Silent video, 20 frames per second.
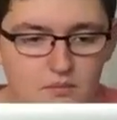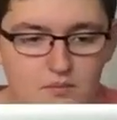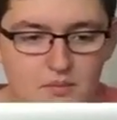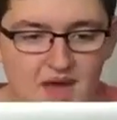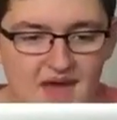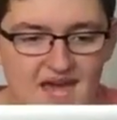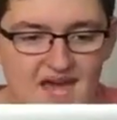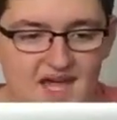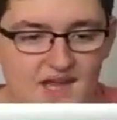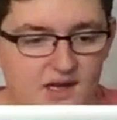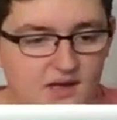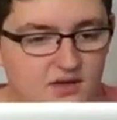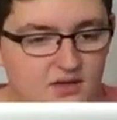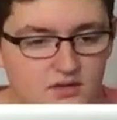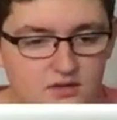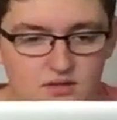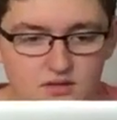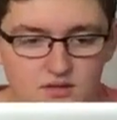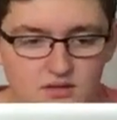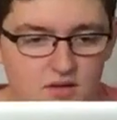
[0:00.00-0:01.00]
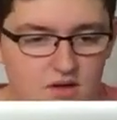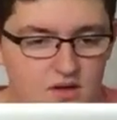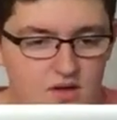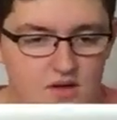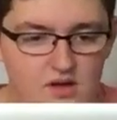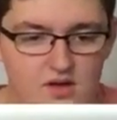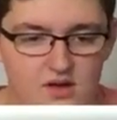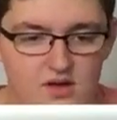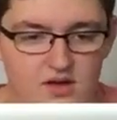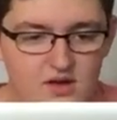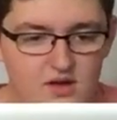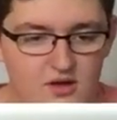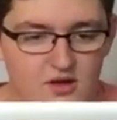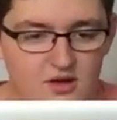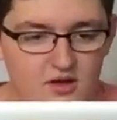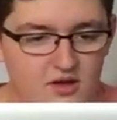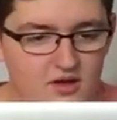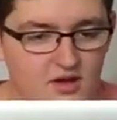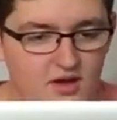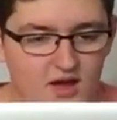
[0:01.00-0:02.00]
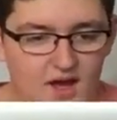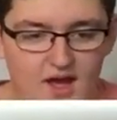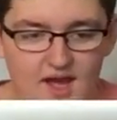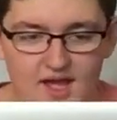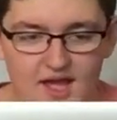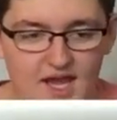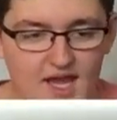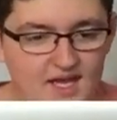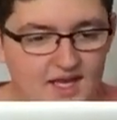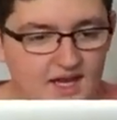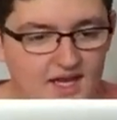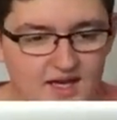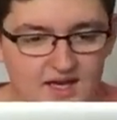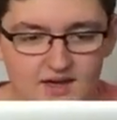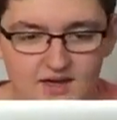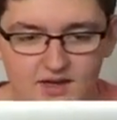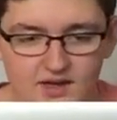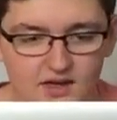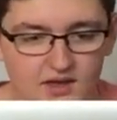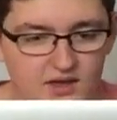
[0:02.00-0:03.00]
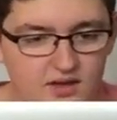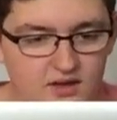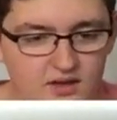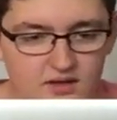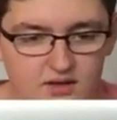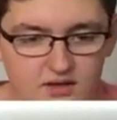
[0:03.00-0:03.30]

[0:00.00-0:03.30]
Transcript: Man, I hate editing.